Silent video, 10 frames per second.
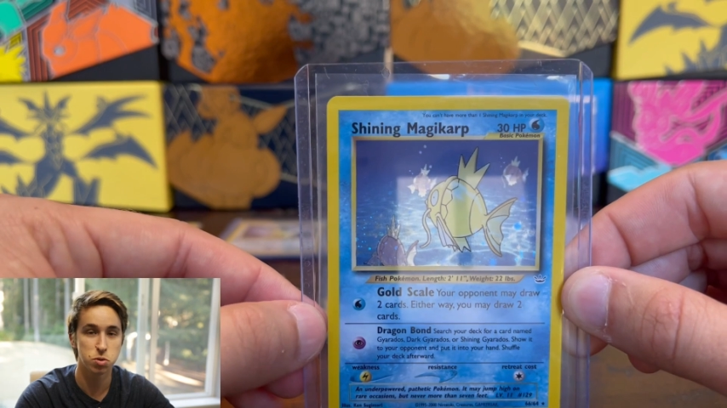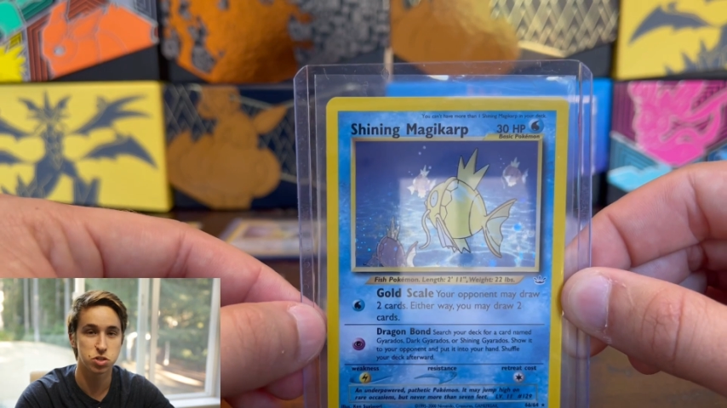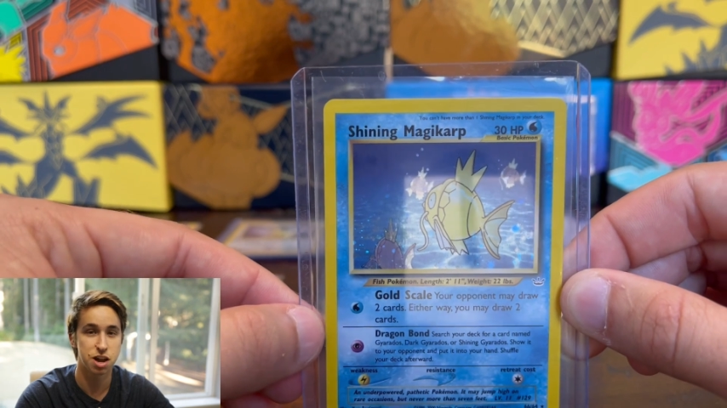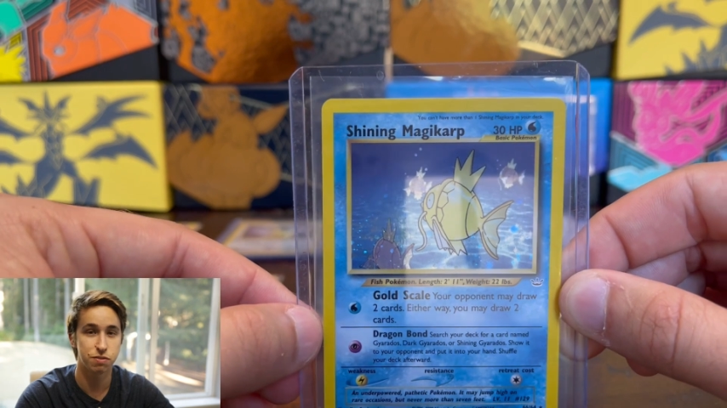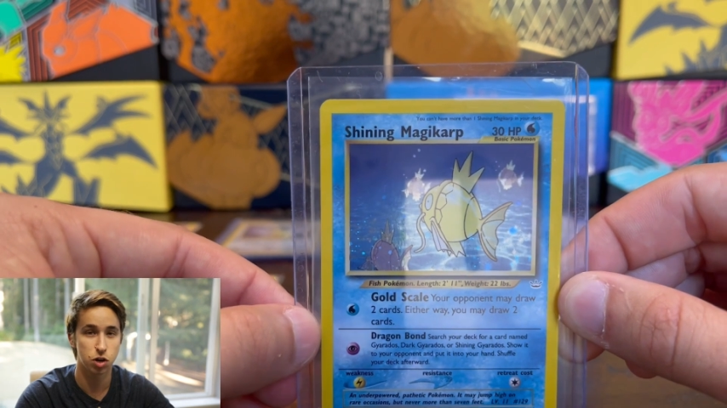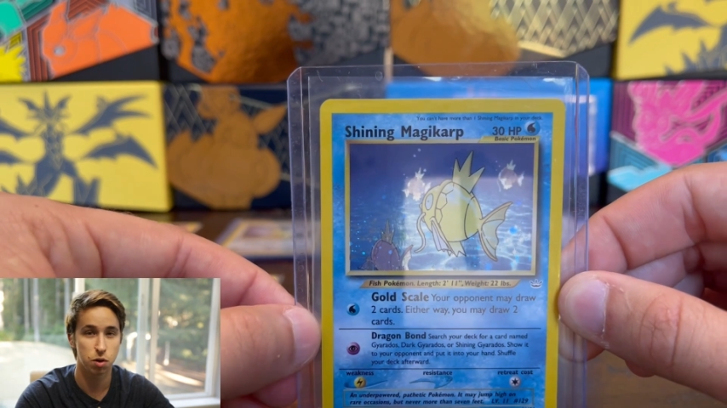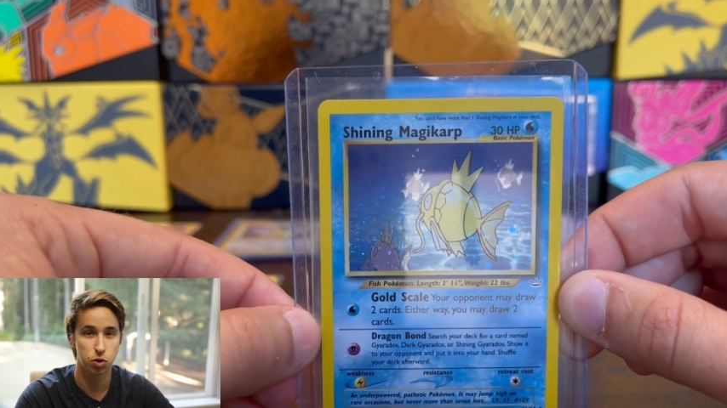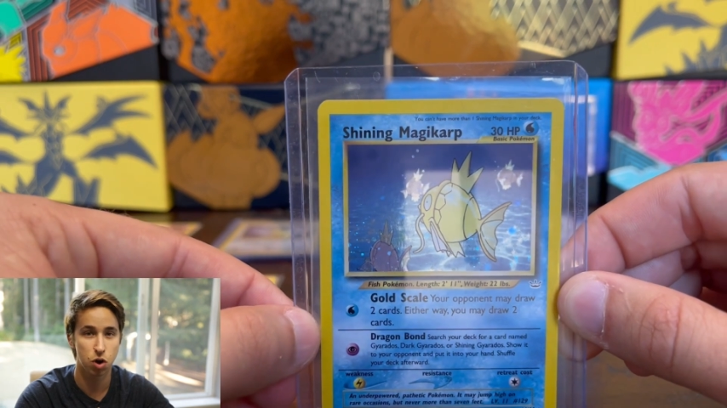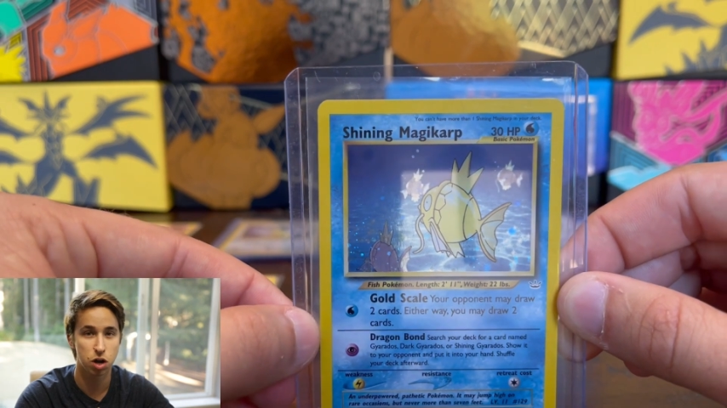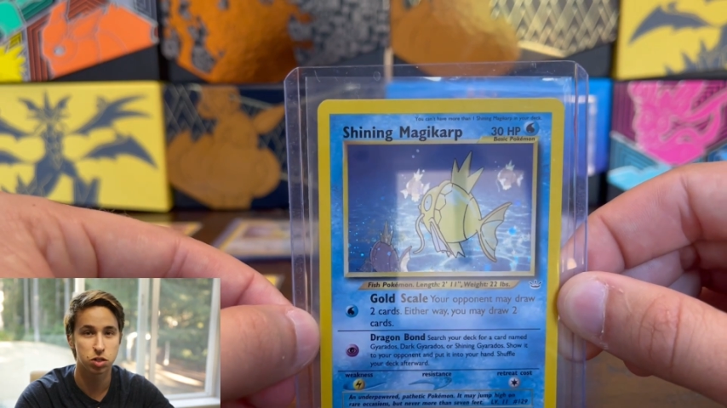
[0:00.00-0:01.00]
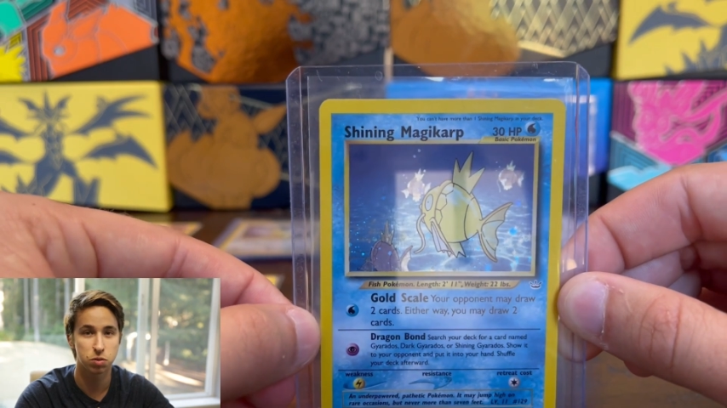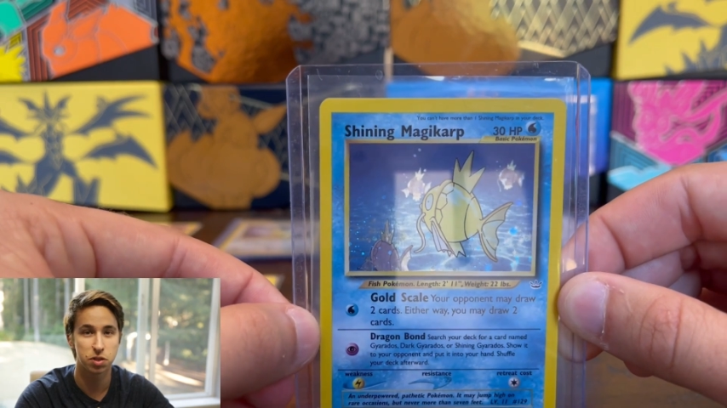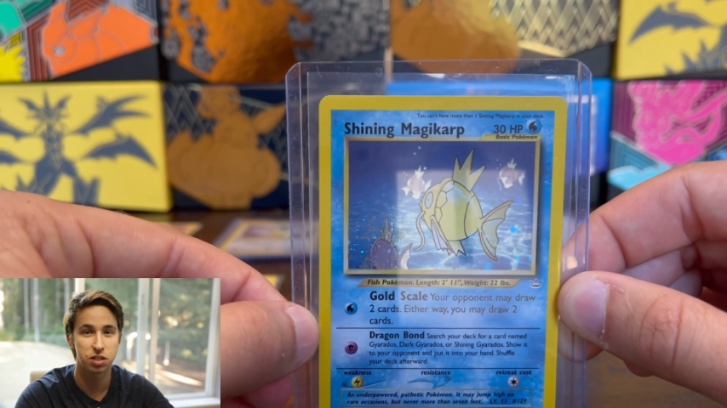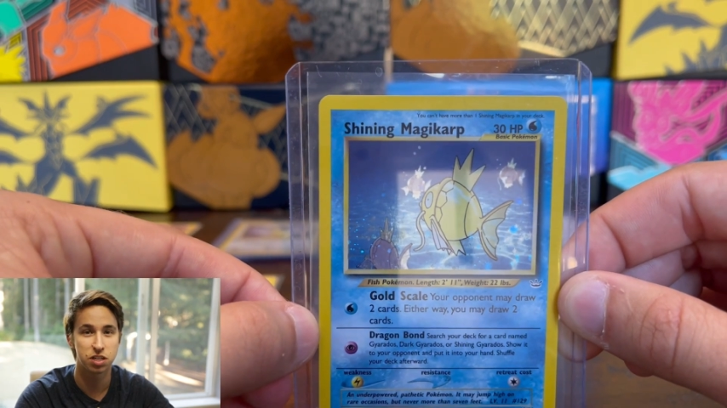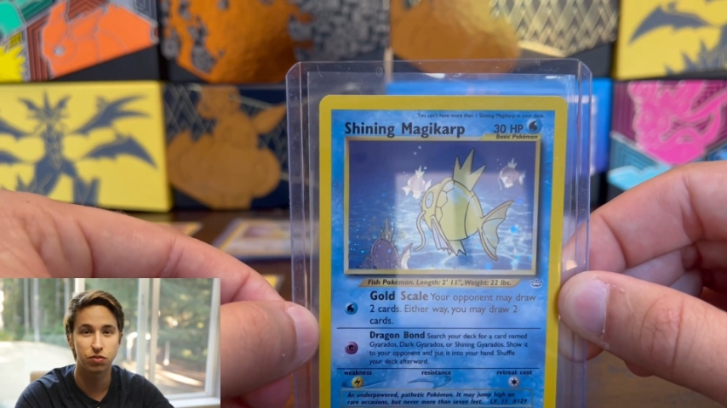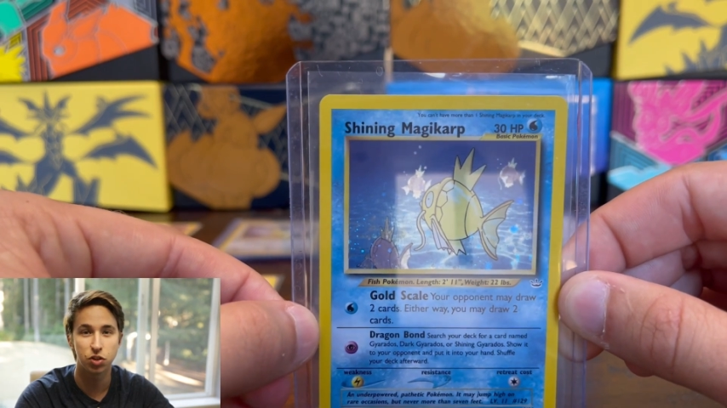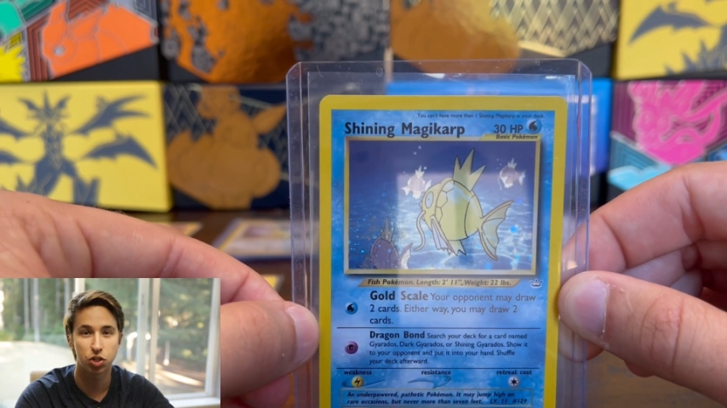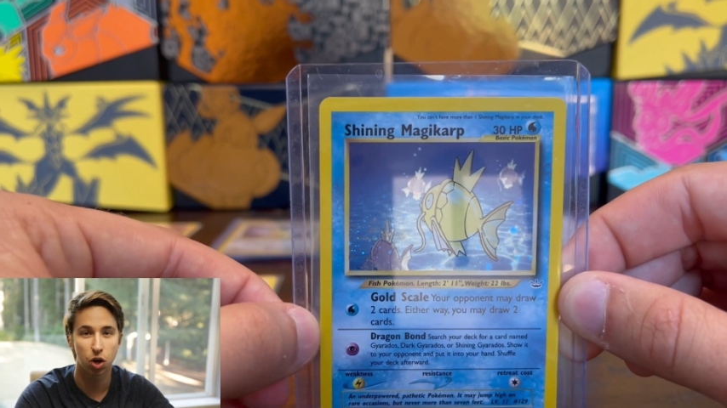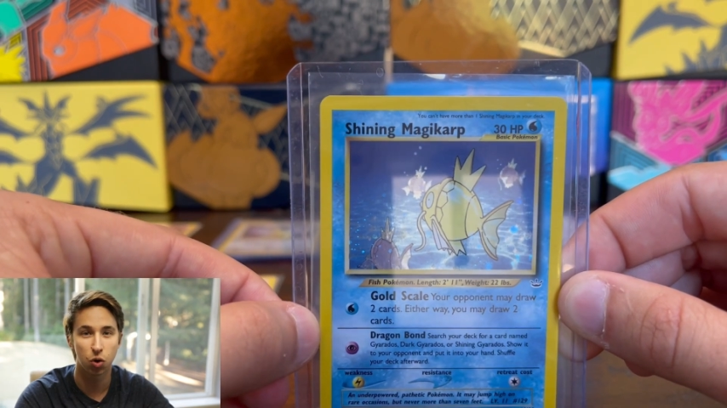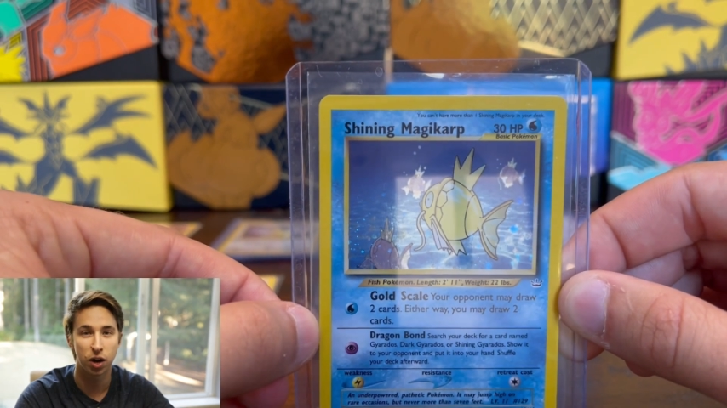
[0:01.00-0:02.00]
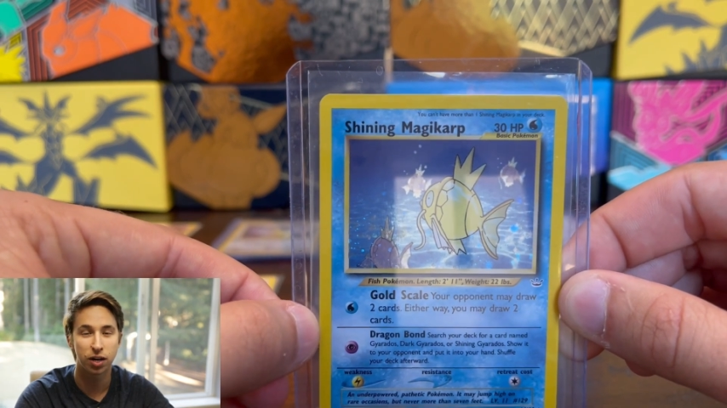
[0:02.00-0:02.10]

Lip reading: almost never come across them in the TV show or